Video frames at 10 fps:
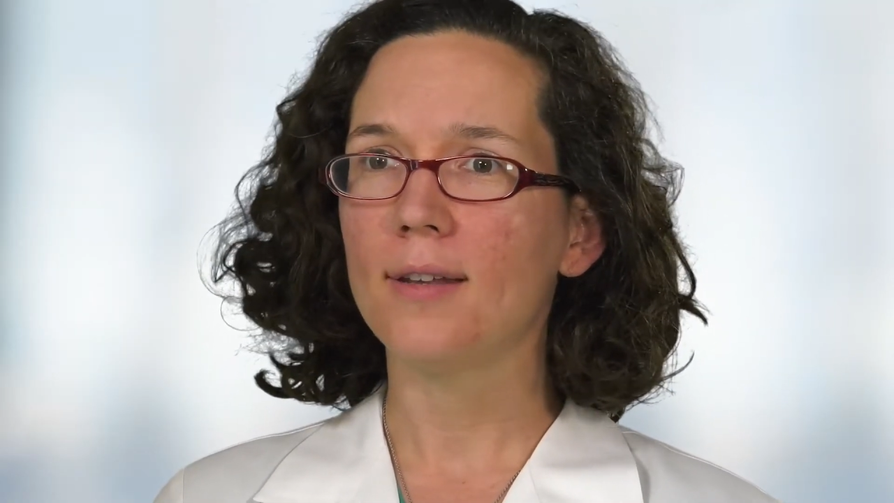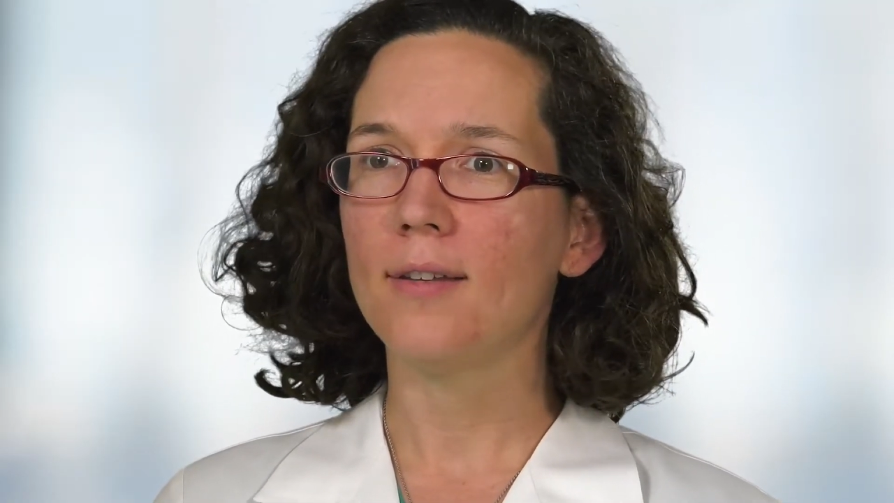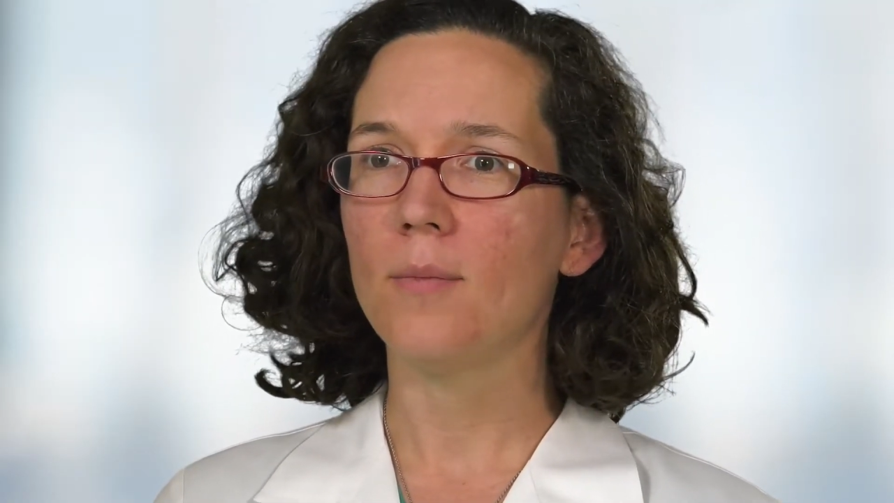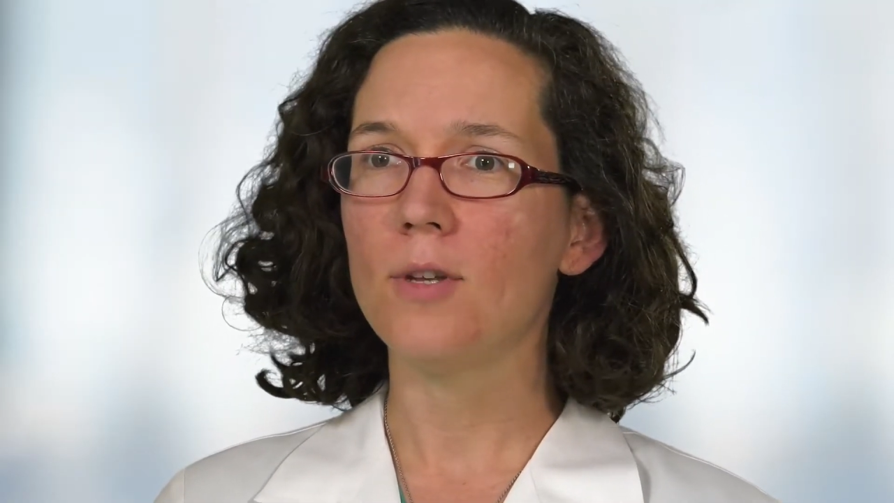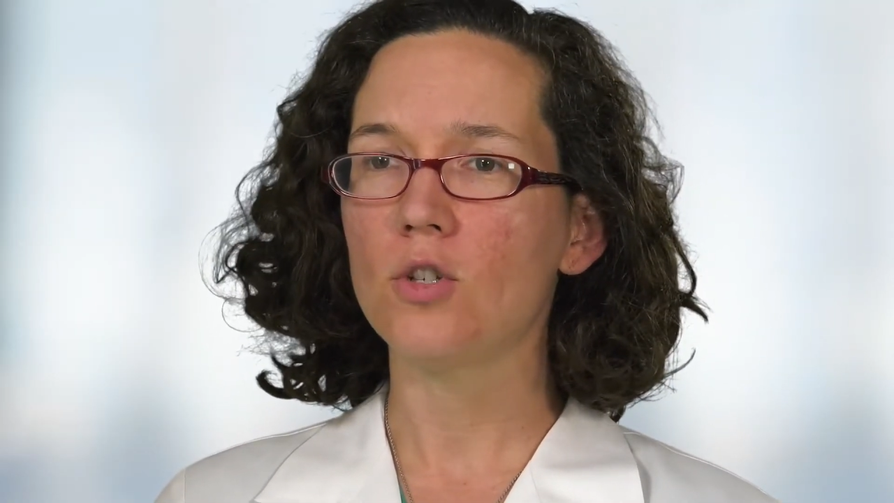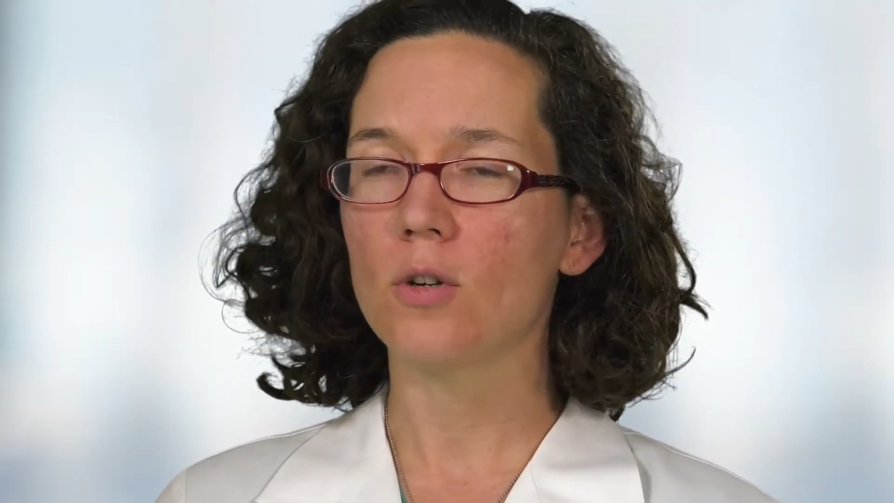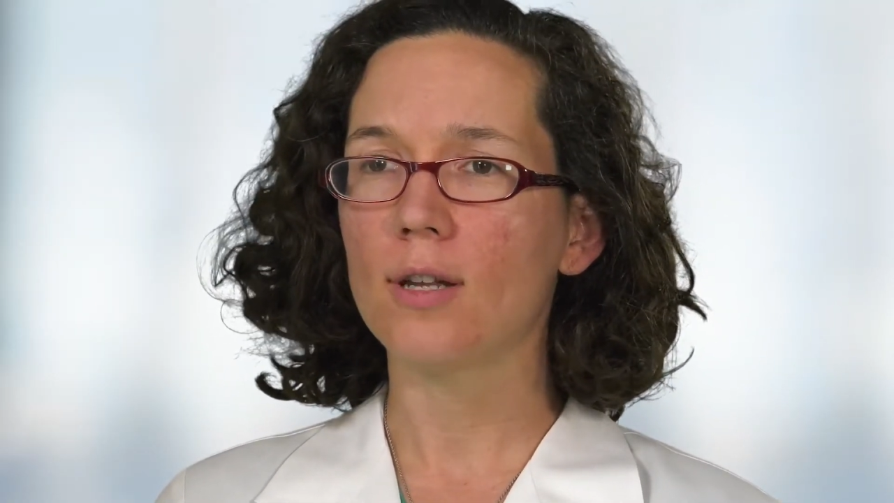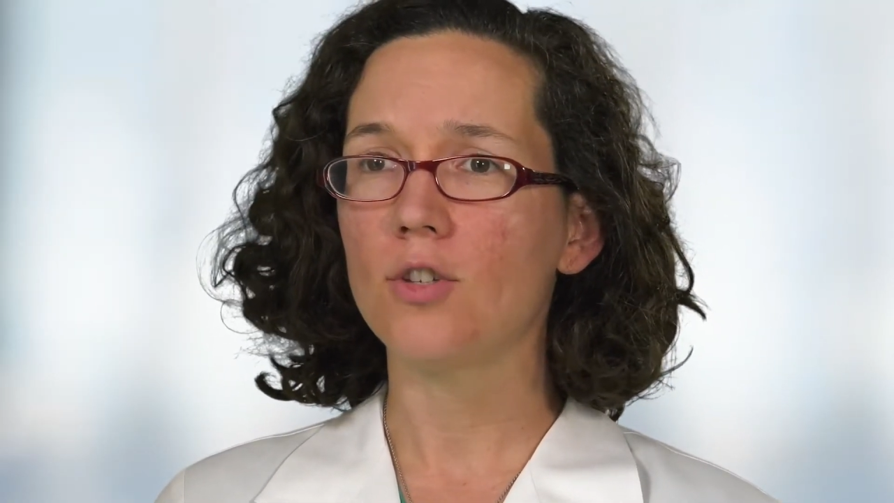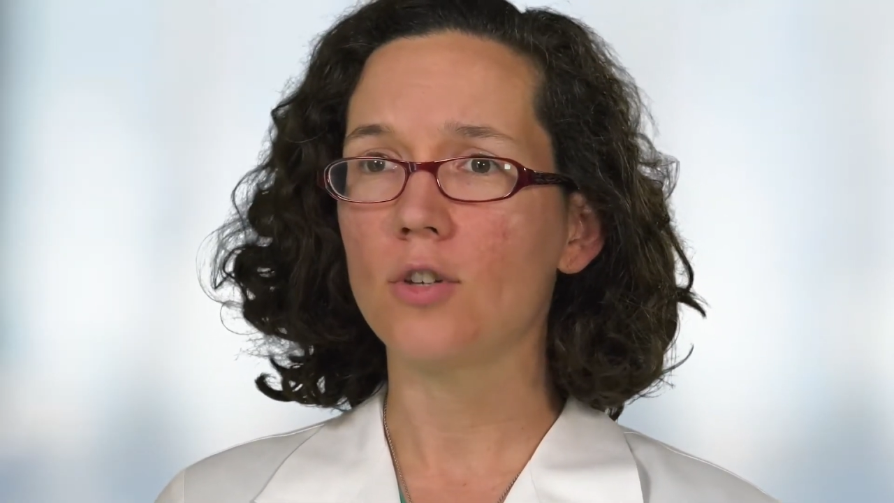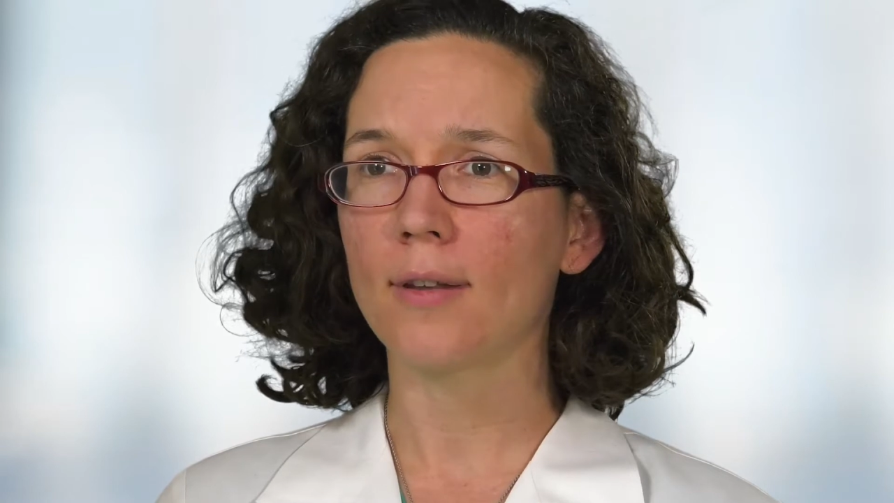and to be sure
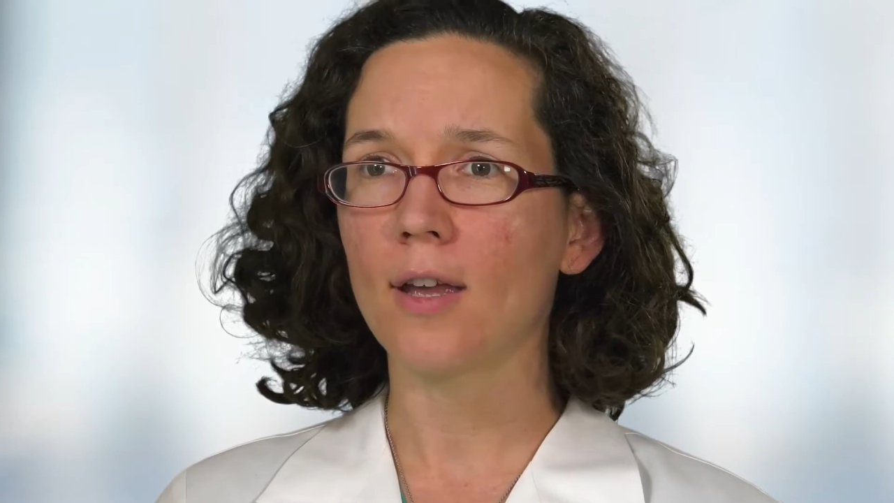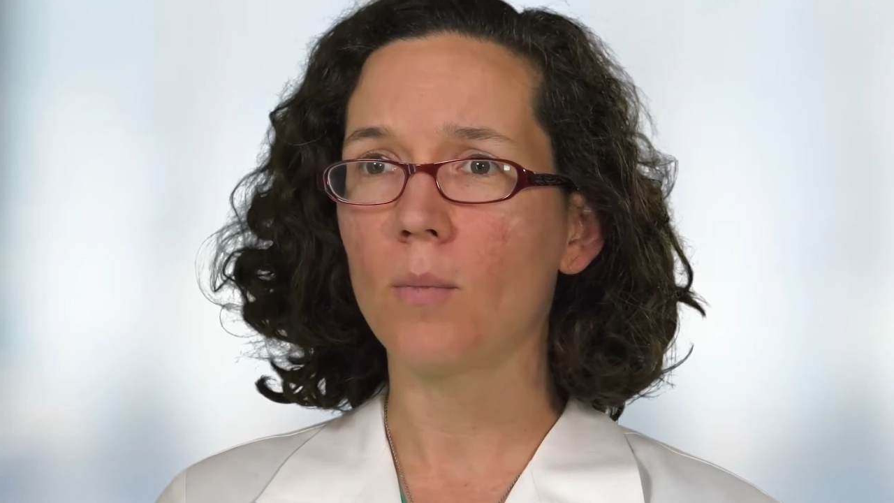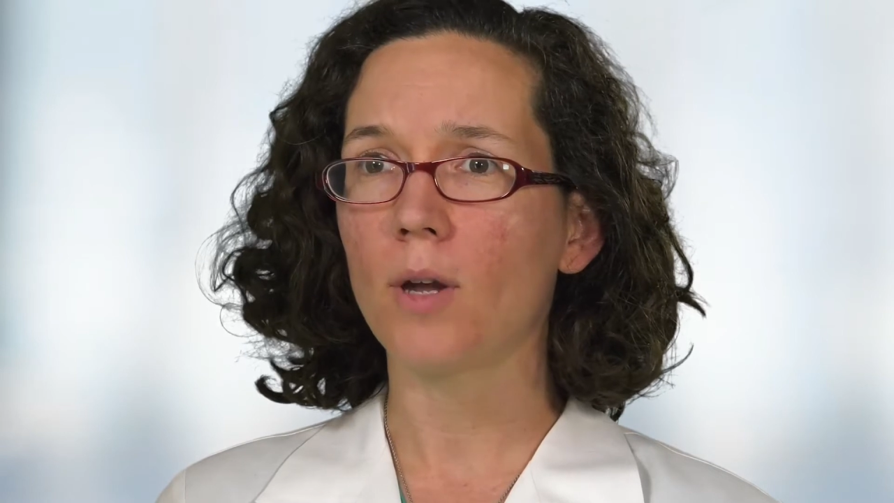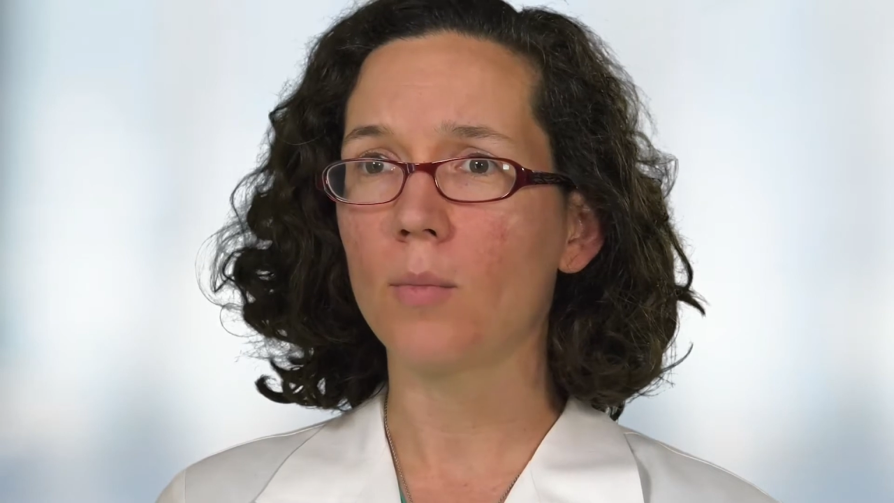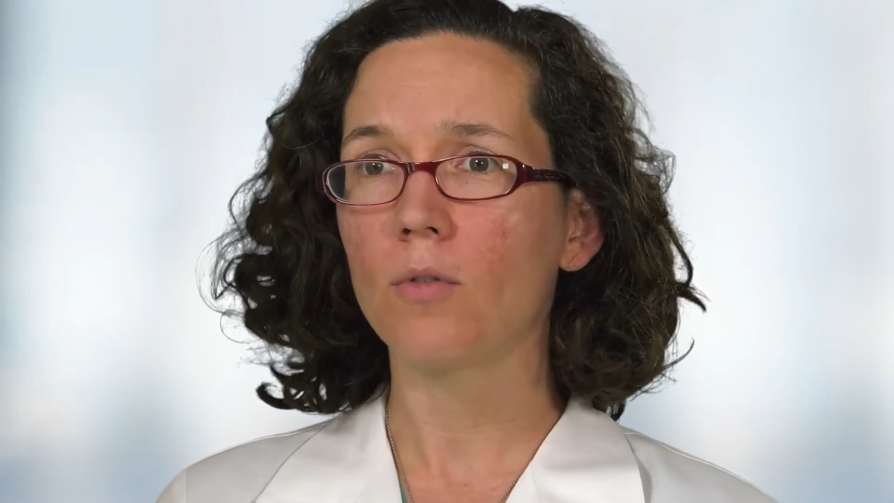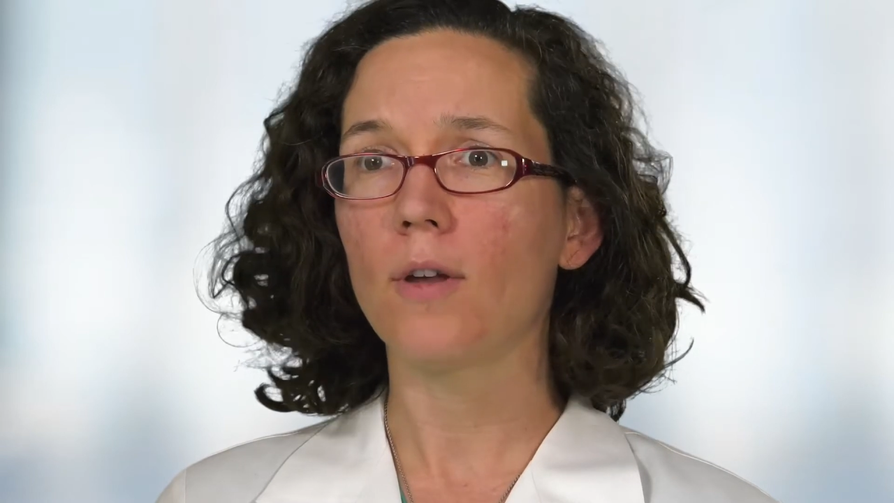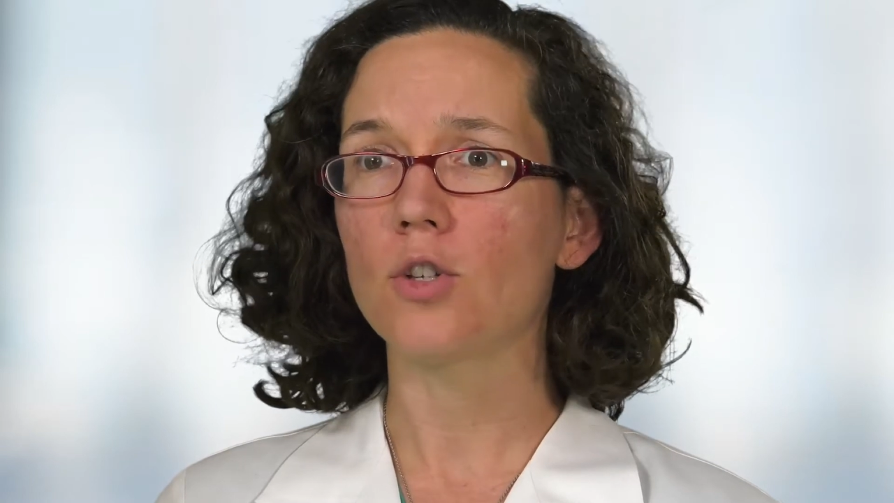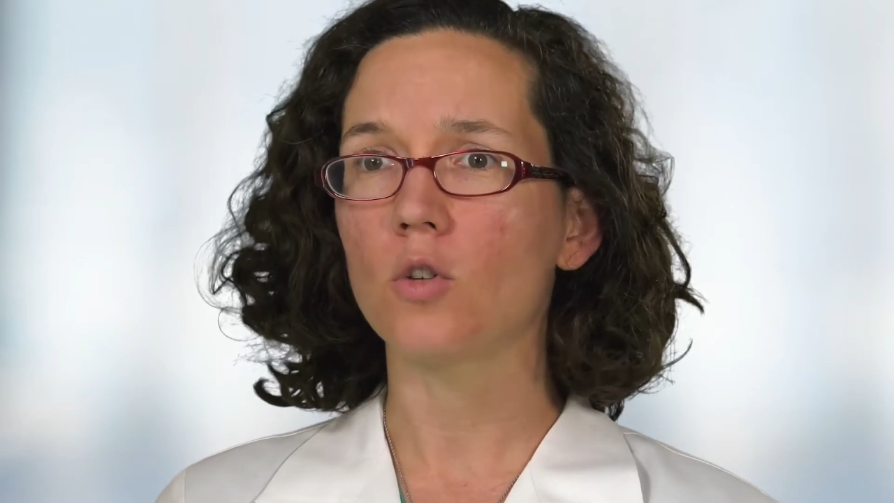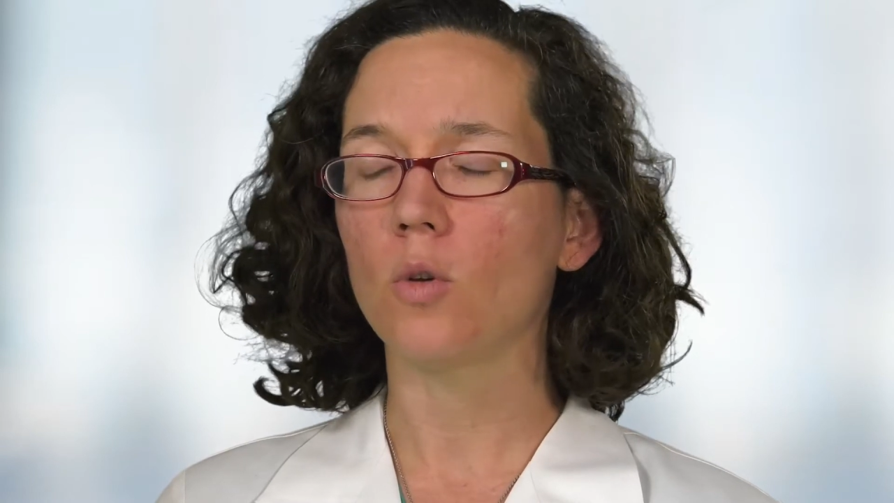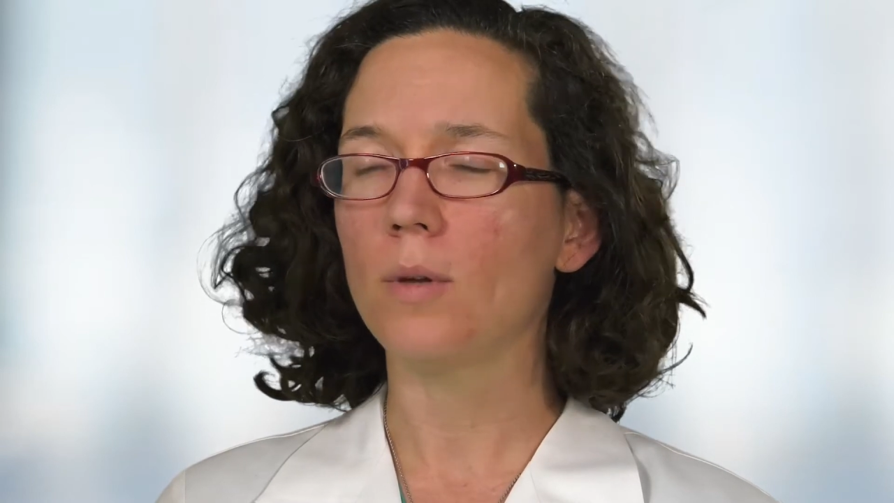to get checked out by a
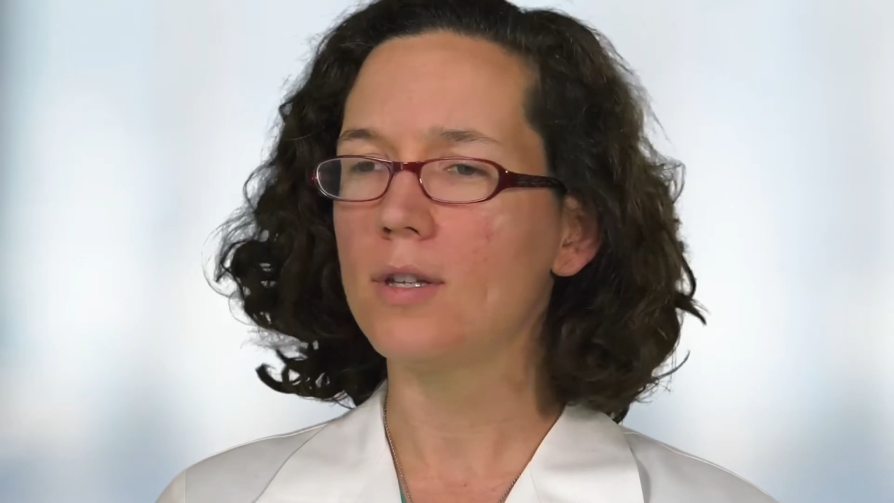professional,